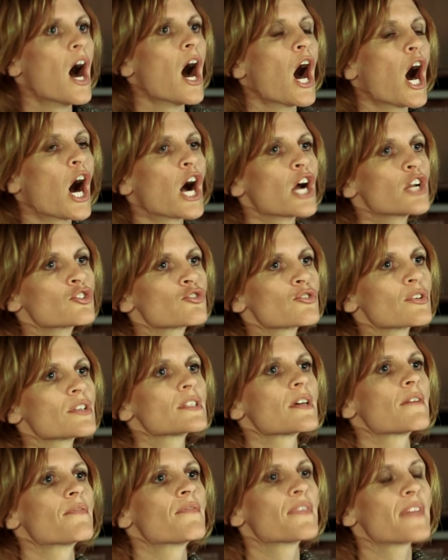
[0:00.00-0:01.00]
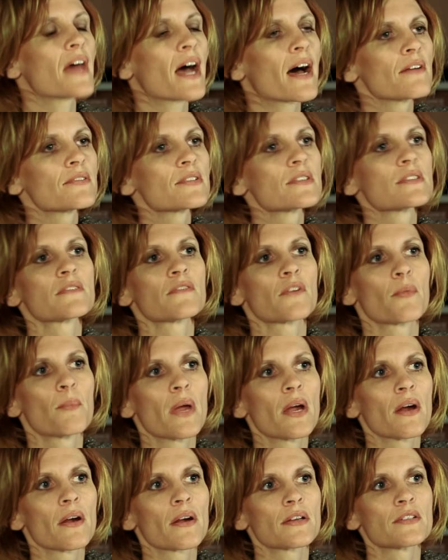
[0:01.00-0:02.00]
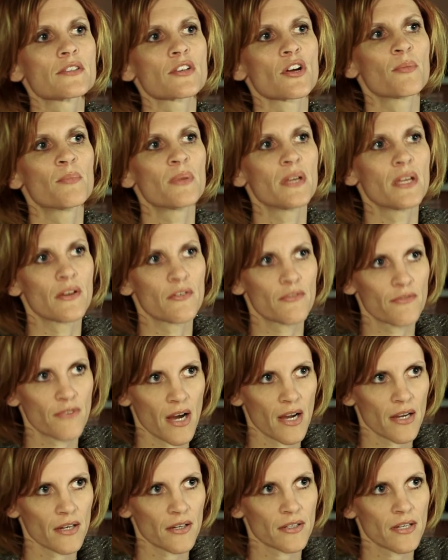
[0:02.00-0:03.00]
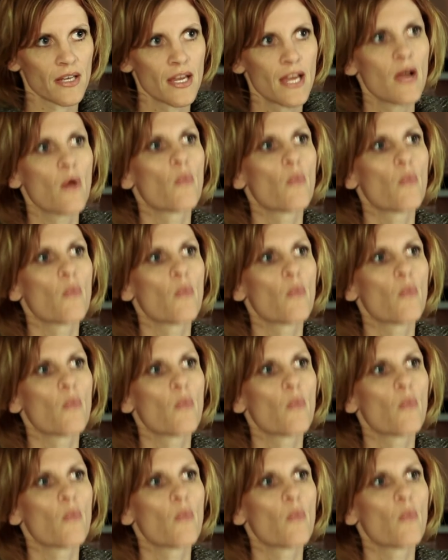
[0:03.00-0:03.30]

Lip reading: Hundreds of thousands of Americans are being fired,